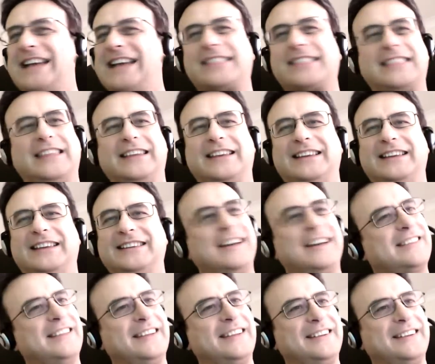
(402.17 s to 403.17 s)
Nothing,
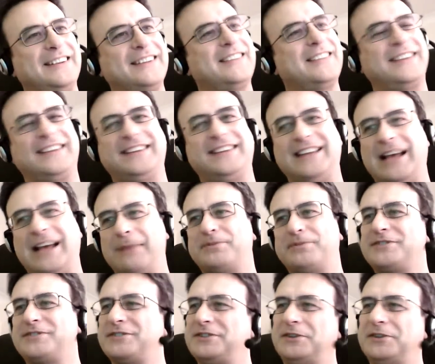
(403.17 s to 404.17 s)

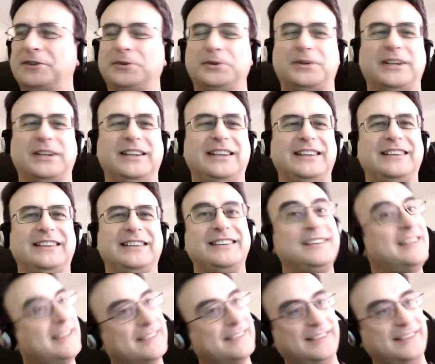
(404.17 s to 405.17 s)
absolutely
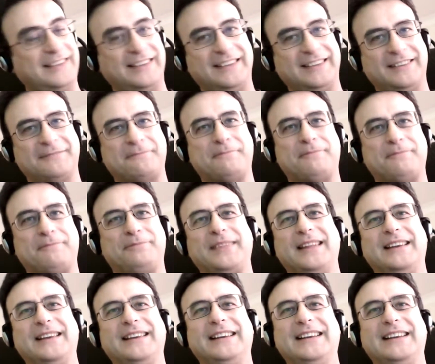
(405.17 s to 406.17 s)

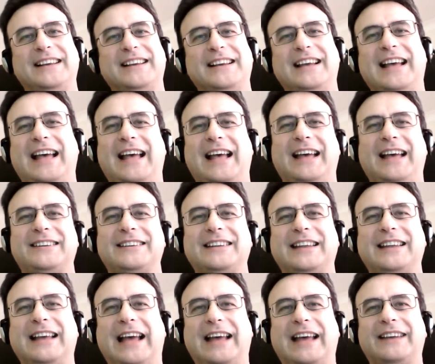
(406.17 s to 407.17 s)
nothing.
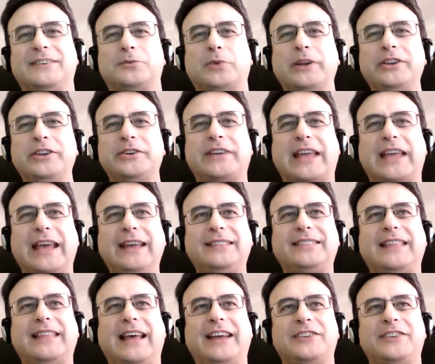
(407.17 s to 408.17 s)
And when you
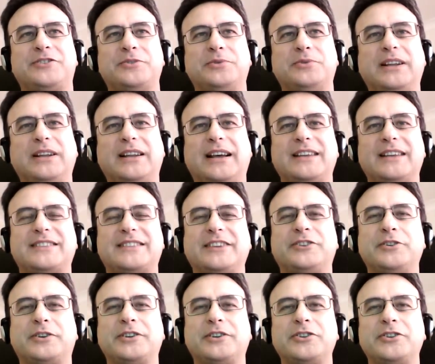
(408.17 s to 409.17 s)
get that, you realize
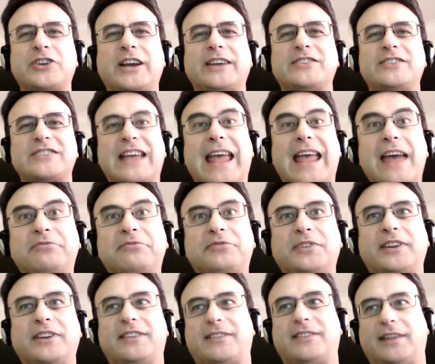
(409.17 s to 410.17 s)
that you can change
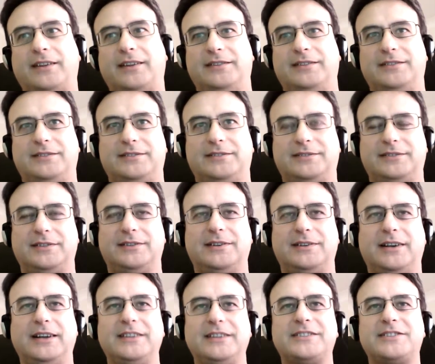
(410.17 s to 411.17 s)
everything. All
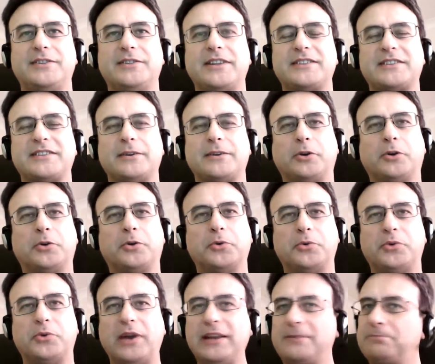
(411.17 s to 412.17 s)
right. So there's a
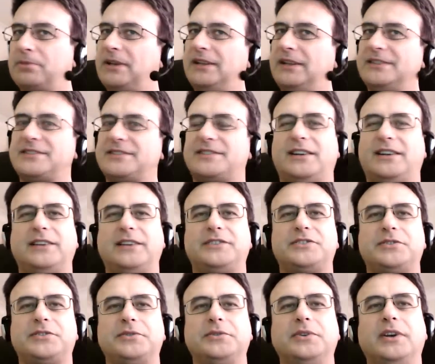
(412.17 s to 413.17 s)
great plus side
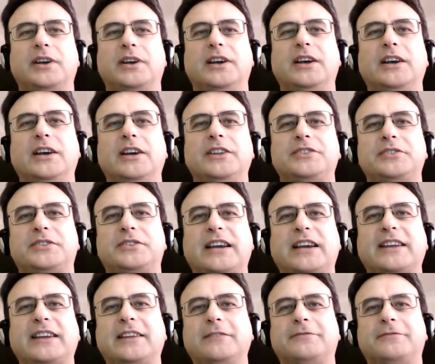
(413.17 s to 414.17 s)
to
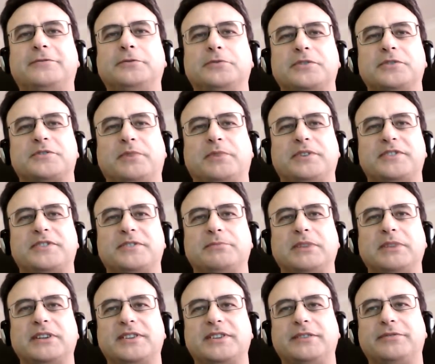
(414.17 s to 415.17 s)
taking full
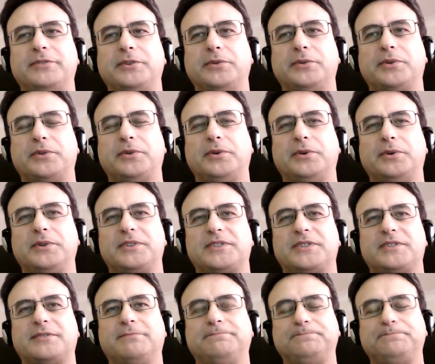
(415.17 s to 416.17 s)
responsibility for your thoughts.